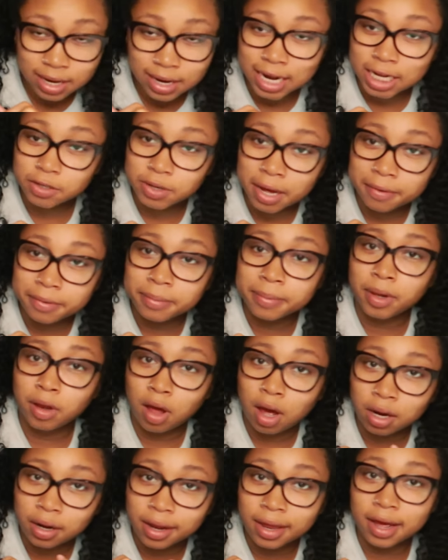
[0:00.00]
That's why we
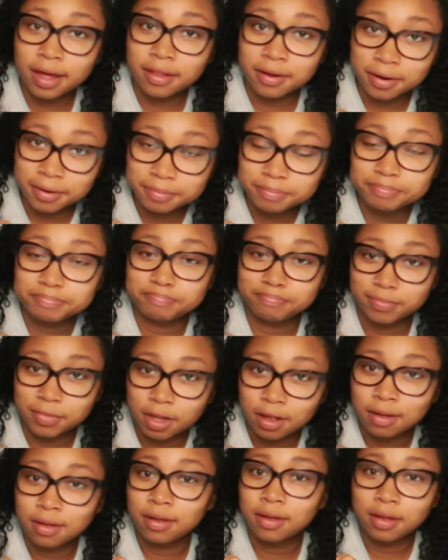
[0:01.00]
belong together.
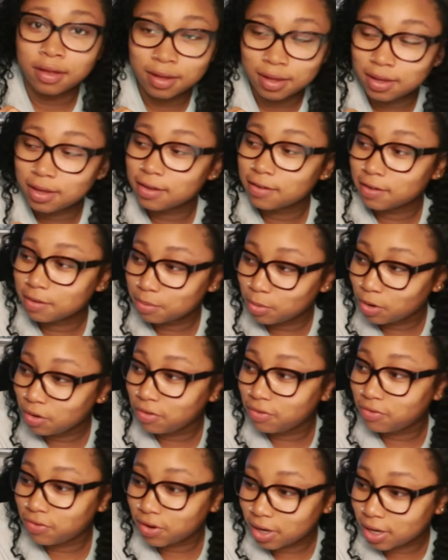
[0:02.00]

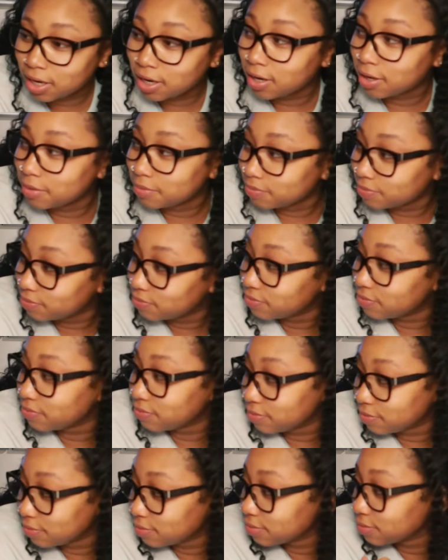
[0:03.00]
Both fucking up.
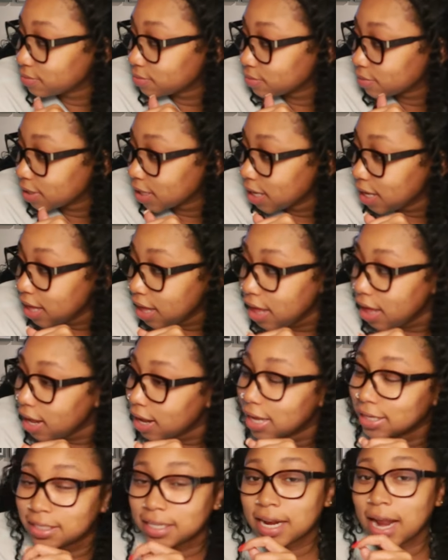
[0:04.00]

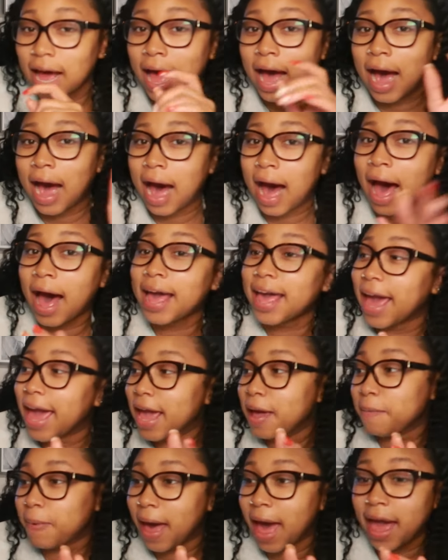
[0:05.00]
Listen, I
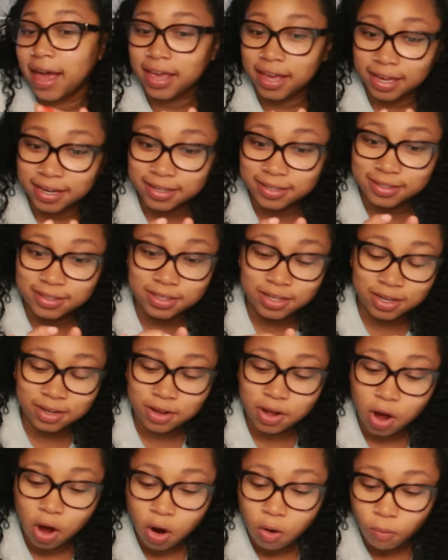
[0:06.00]
hate packing.
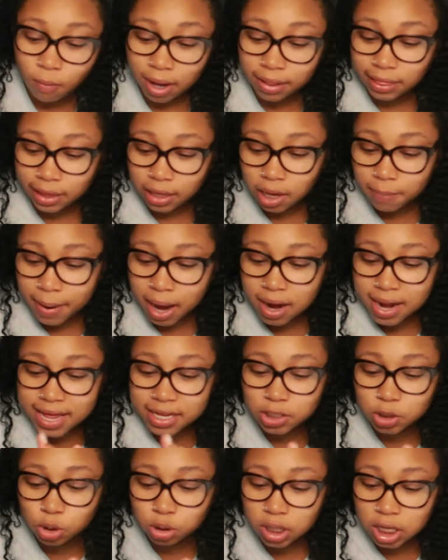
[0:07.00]
One thing about it,
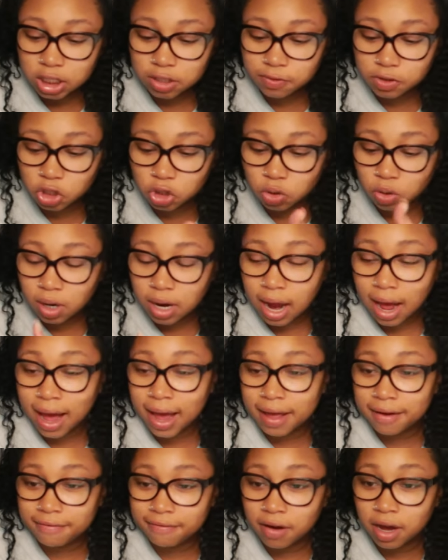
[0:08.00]
and two things for sure,
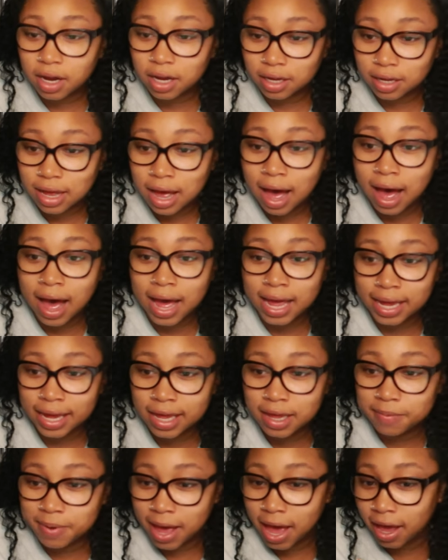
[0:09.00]
I fuck, I
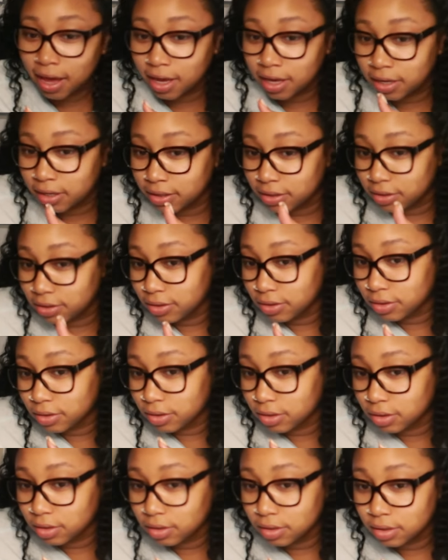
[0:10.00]
hate packing. That shit's
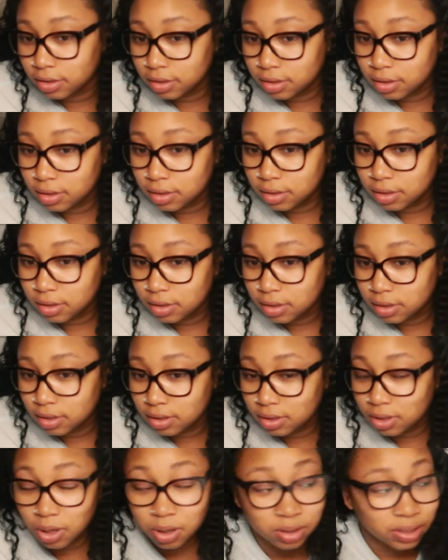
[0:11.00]
nasty.
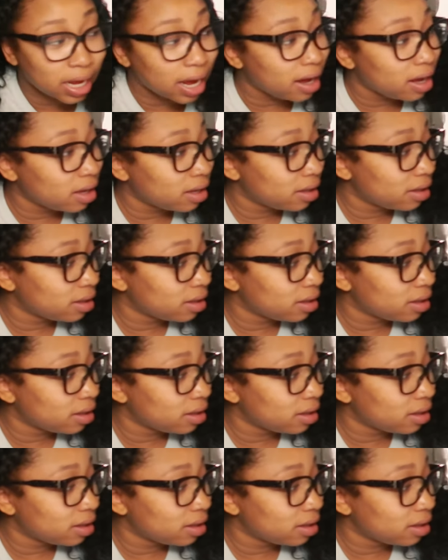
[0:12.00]
Jose?